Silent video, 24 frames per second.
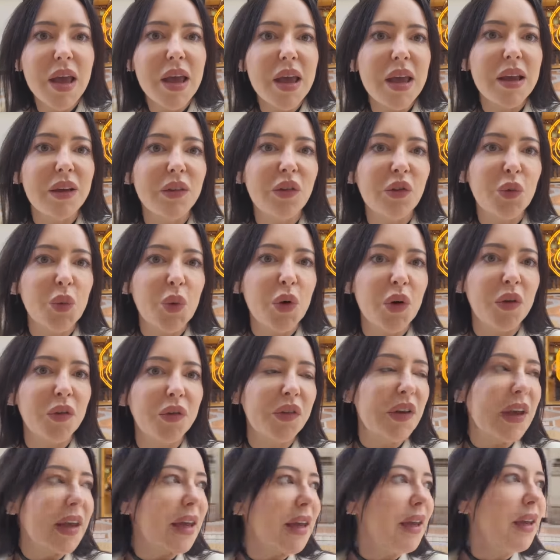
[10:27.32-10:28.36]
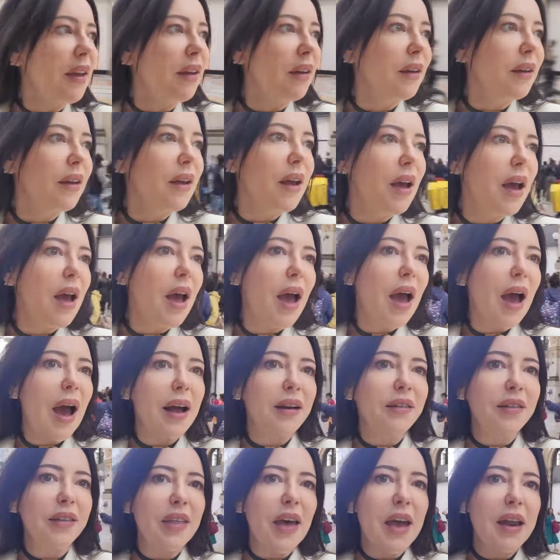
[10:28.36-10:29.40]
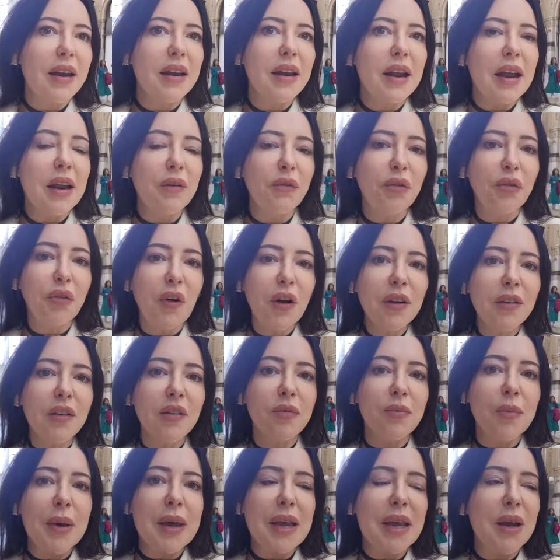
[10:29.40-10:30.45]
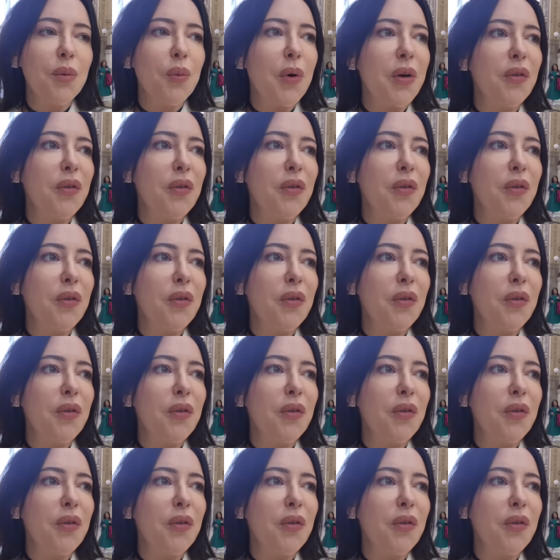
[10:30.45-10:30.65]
is Swarovski. And then in front of me,